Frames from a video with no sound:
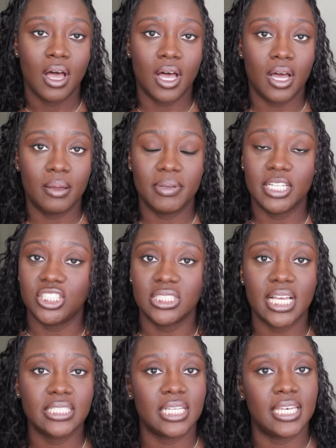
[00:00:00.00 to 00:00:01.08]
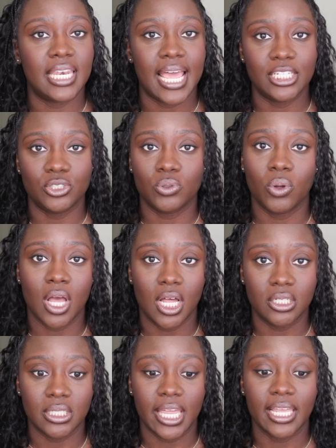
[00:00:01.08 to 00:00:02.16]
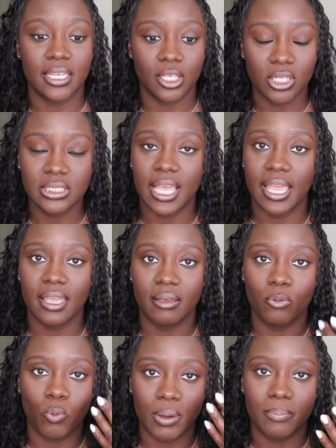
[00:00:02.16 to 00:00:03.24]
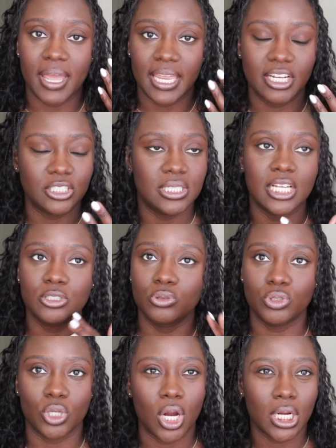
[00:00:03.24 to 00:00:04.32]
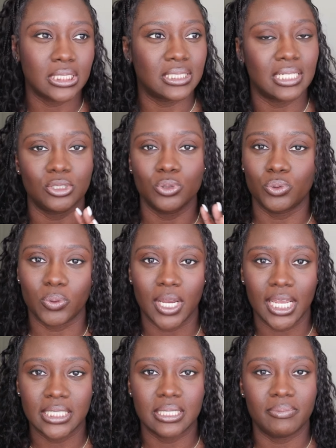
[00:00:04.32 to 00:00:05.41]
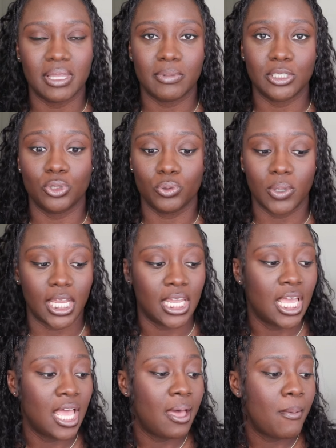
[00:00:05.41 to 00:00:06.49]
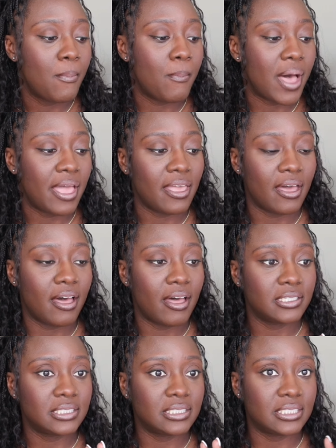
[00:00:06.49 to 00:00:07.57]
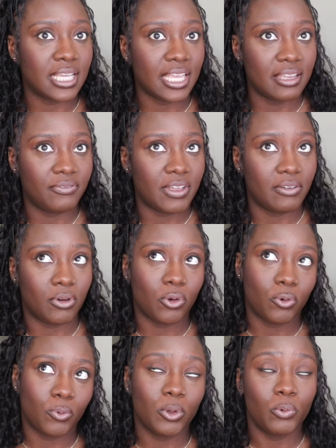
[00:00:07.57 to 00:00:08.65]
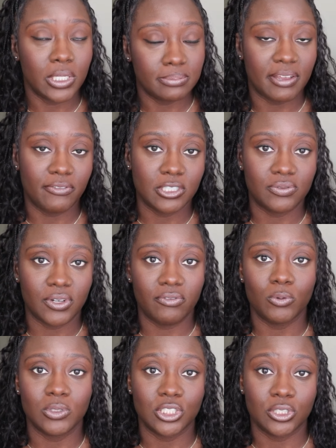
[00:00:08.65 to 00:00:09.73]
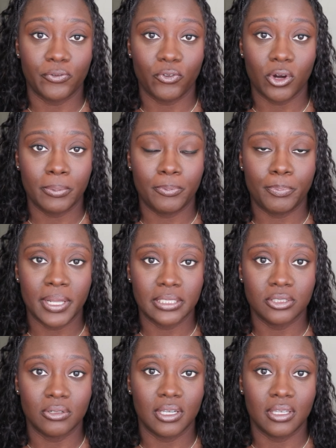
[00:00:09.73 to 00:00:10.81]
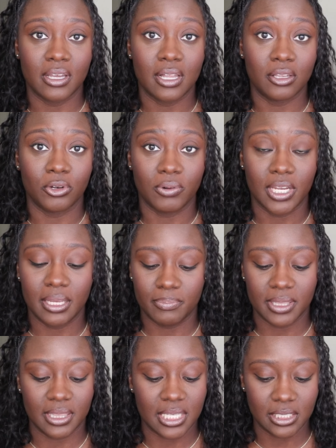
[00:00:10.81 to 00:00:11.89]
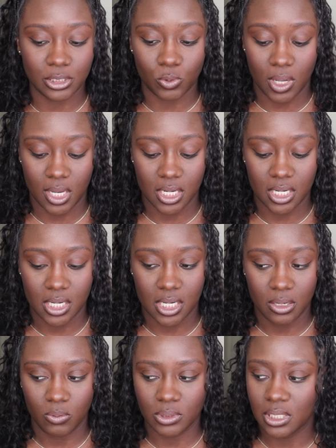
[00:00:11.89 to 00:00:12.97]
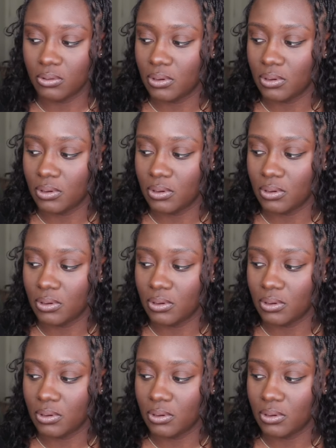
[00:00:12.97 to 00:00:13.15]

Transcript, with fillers: Um, it just has a natural color, like it looks like what my hair. It's not too dark, it's not too gray. Some of them are too gray. My second favorite, or it was my first favorite, was the Sephora pencil in the color Granite. But this one, was it